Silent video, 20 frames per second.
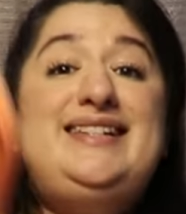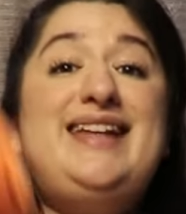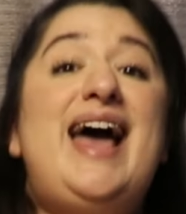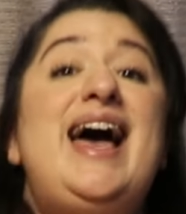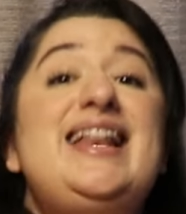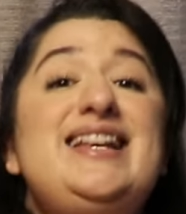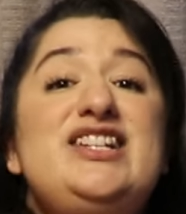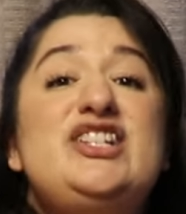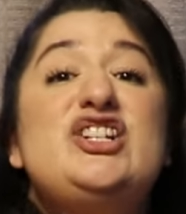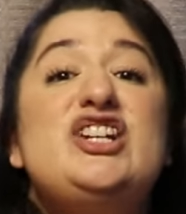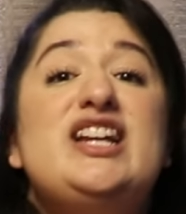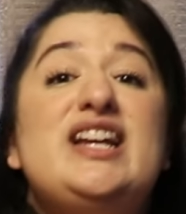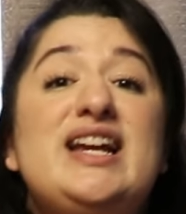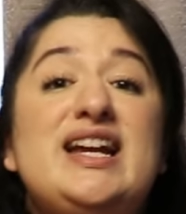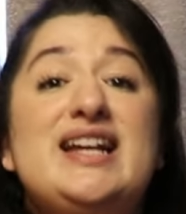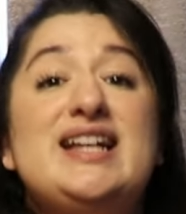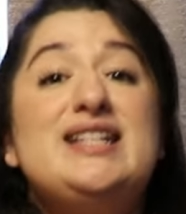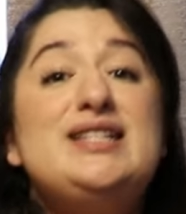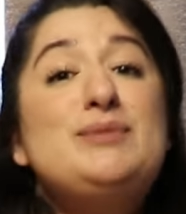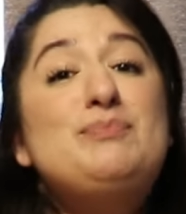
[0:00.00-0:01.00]

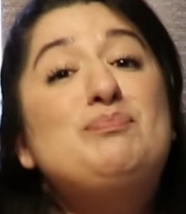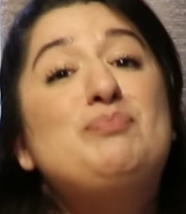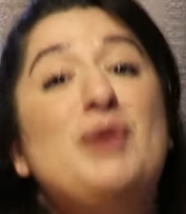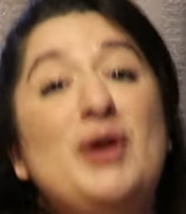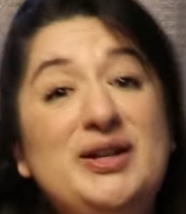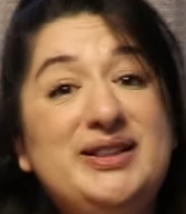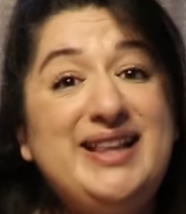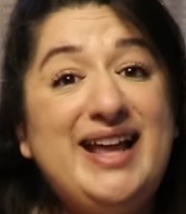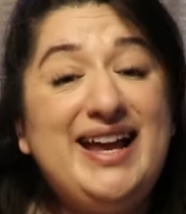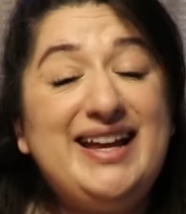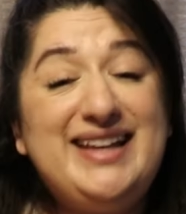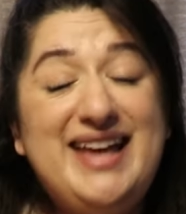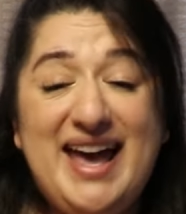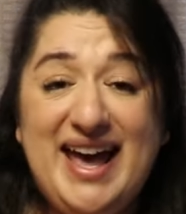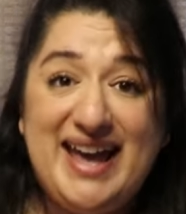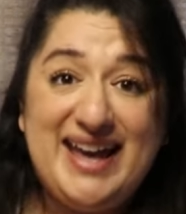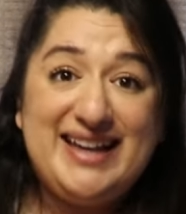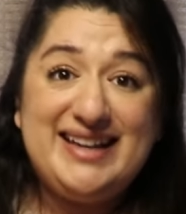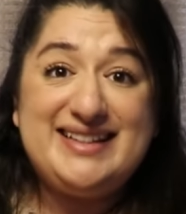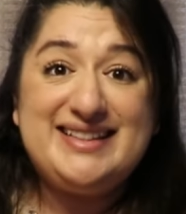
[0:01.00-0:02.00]
Denji's birthday
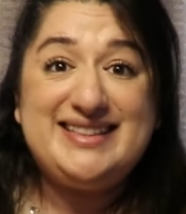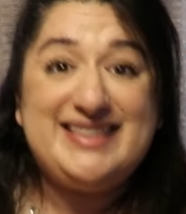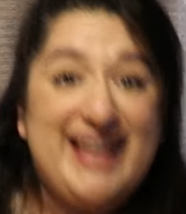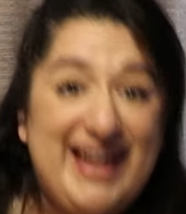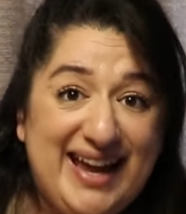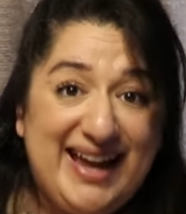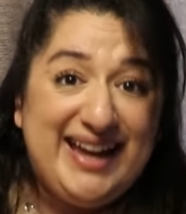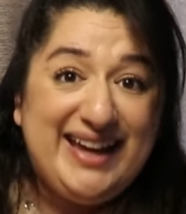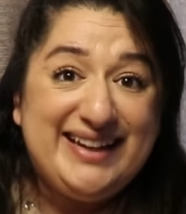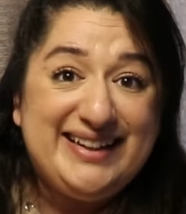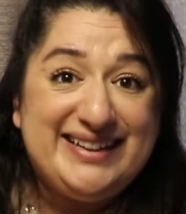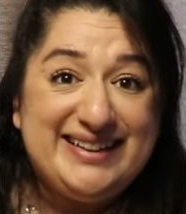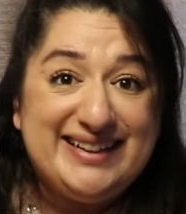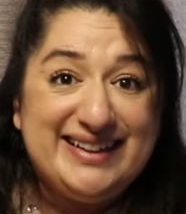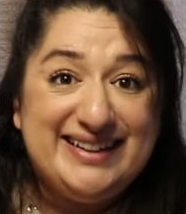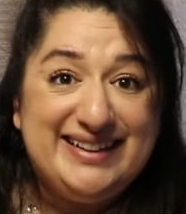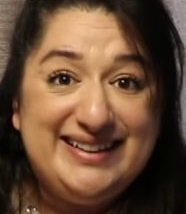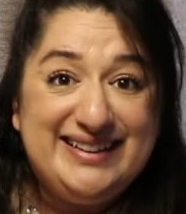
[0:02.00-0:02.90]
cake thing.